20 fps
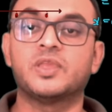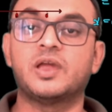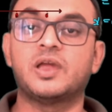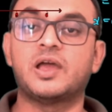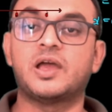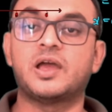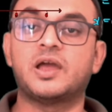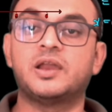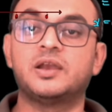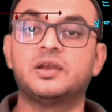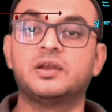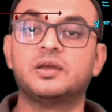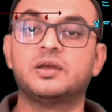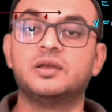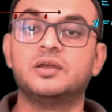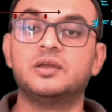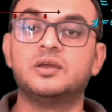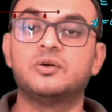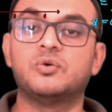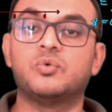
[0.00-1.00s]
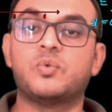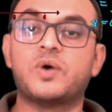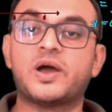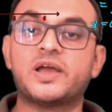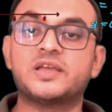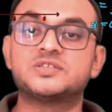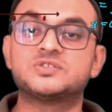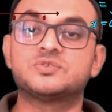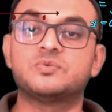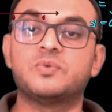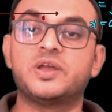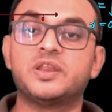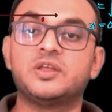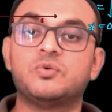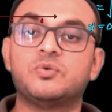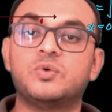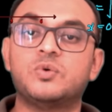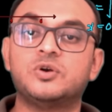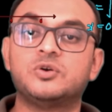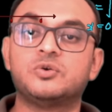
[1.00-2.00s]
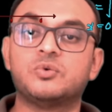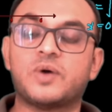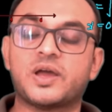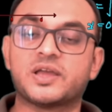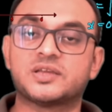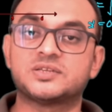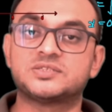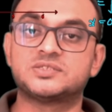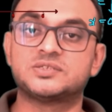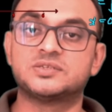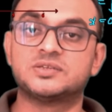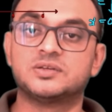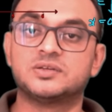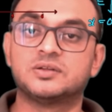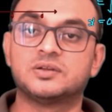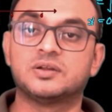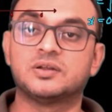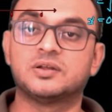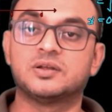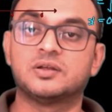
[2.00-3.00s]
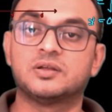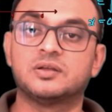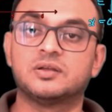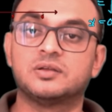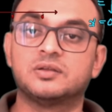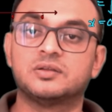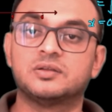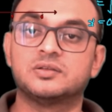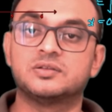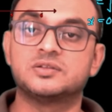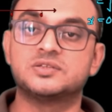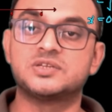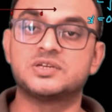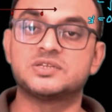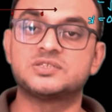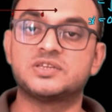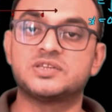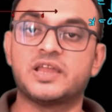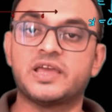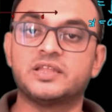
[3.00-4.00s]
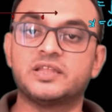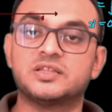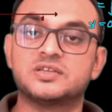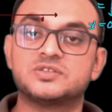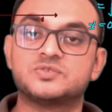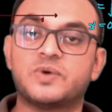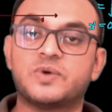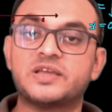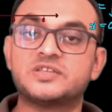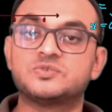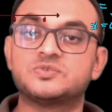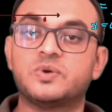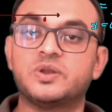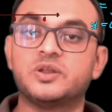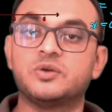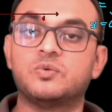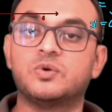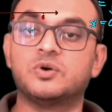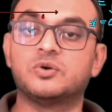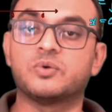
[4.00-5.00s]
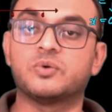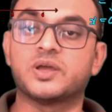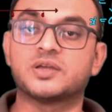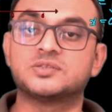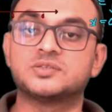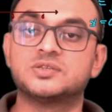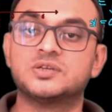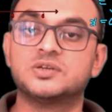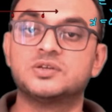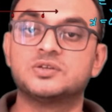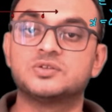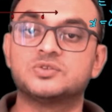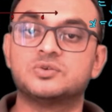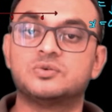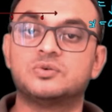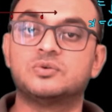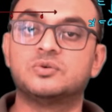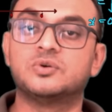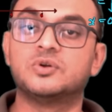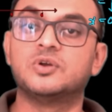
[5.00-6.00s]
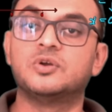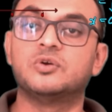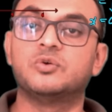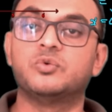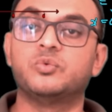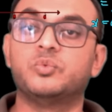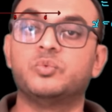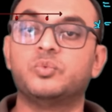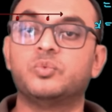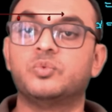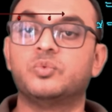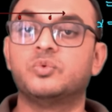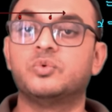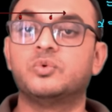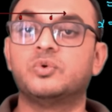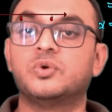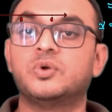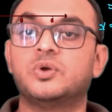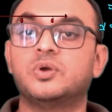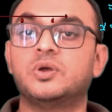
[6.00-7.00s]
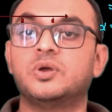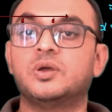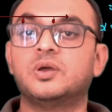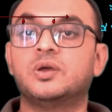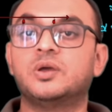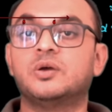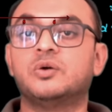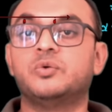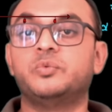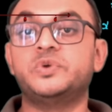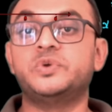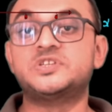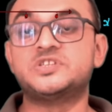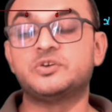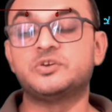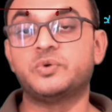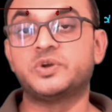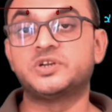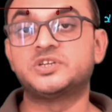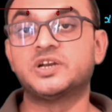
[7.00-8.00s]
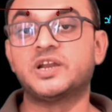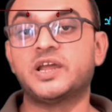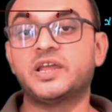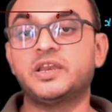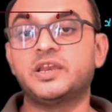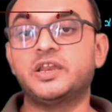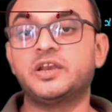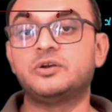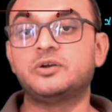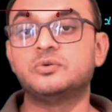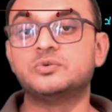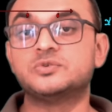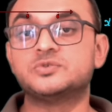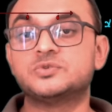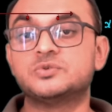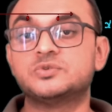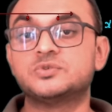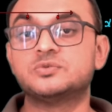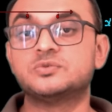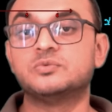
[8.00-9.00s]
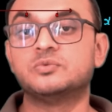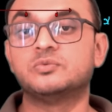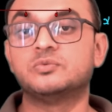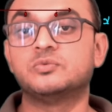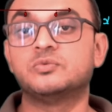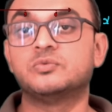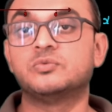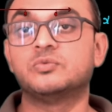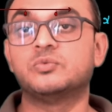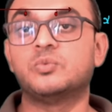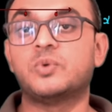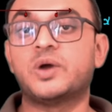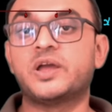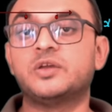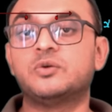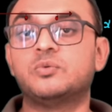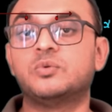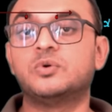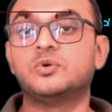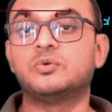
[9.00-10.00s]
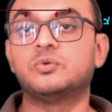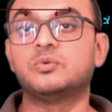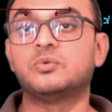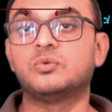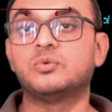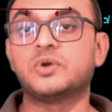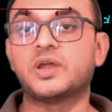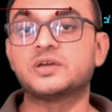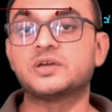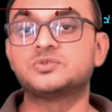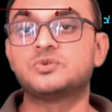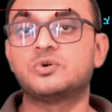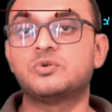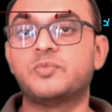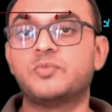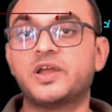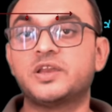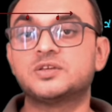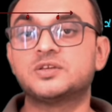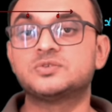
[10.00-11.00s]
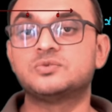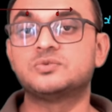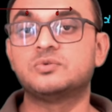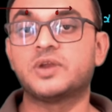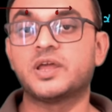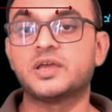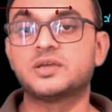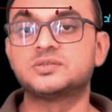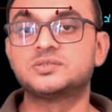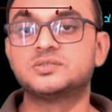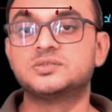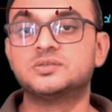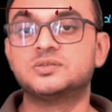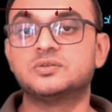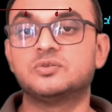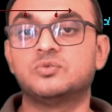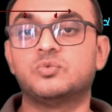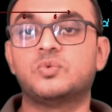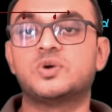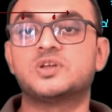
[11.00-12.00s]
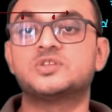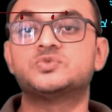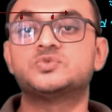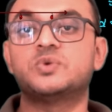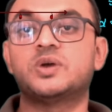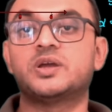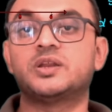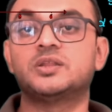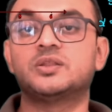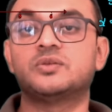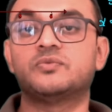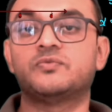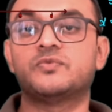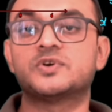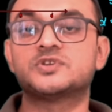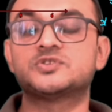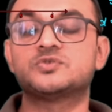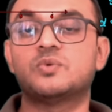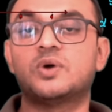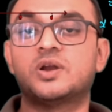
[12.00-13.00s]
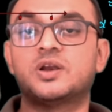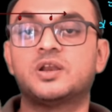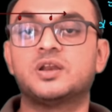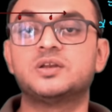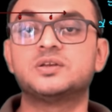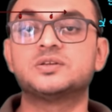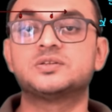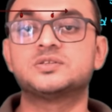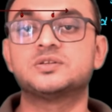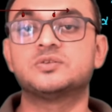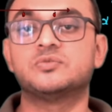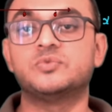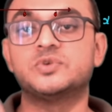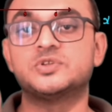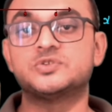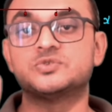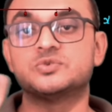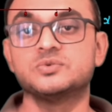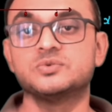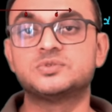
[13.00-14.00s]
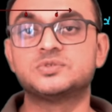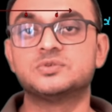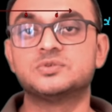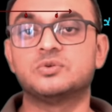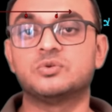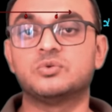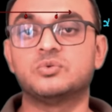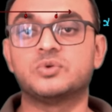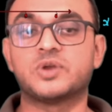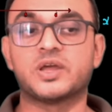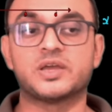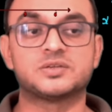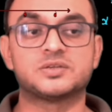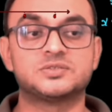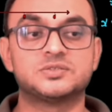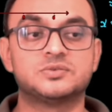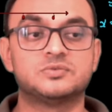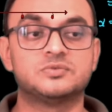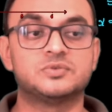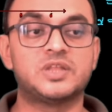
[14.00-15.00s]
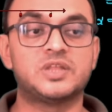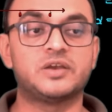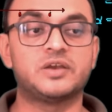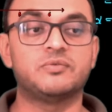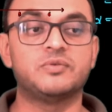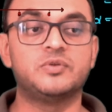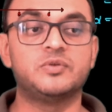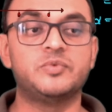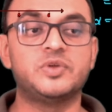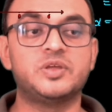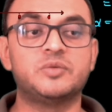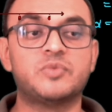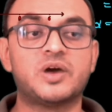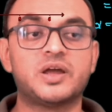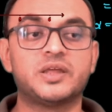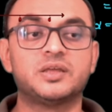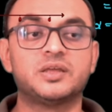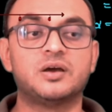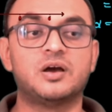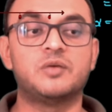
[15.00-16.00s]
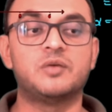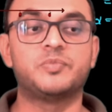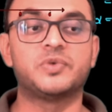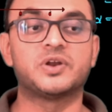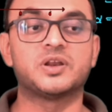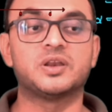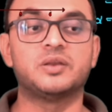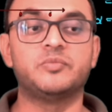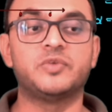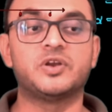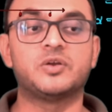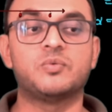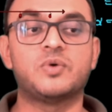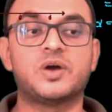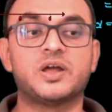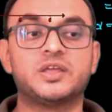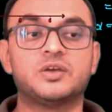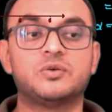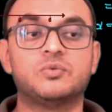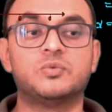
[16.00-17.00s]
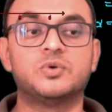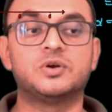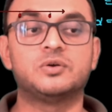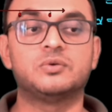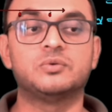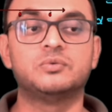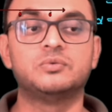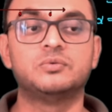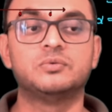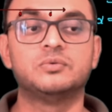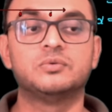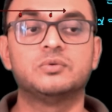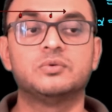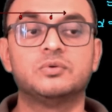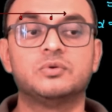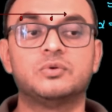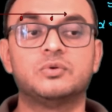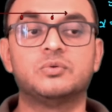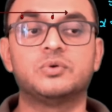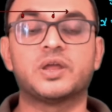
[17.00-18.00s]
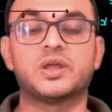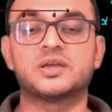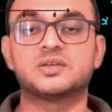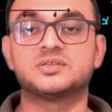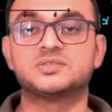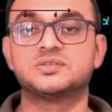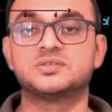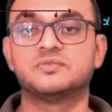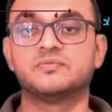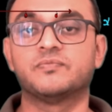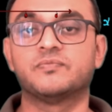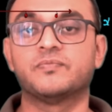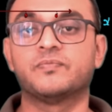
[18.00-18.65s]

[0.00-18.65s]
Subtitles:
and y square equal to x. Just like this, y square equal to x. So which equation I need to choose? Y equal to root x or minus root x? Once we are in the first quadrant, we choose root x. That will be my upper limit, y equal to root x.